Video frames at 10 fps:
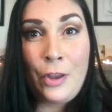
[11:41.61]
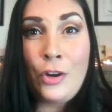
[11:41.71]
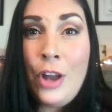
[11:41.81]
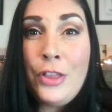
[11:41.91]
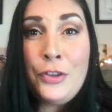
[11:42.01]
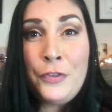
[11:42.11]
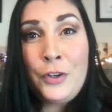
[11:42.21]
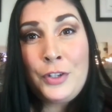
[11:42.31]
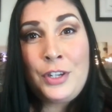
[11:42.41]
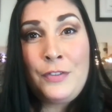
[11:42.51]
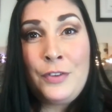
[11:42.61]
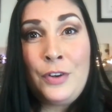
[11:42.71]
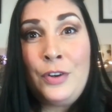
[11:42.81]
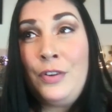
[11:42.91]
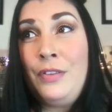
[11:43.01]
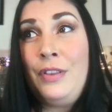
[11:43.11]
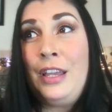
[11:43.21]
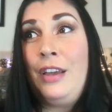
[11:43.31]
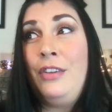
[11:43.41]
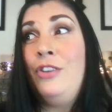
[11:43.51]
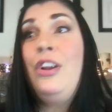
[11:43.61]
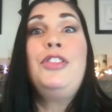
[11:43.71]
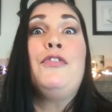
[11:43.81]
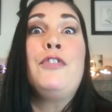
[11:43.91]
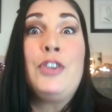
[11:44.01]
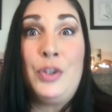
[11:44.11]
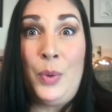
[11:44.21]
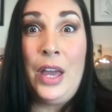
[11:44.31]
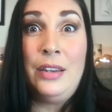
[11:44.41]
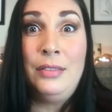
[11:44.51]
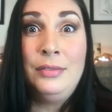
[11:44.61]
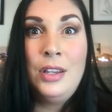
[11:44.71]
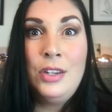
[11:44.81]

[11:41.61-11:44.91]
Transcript: You're not the first you're not the first one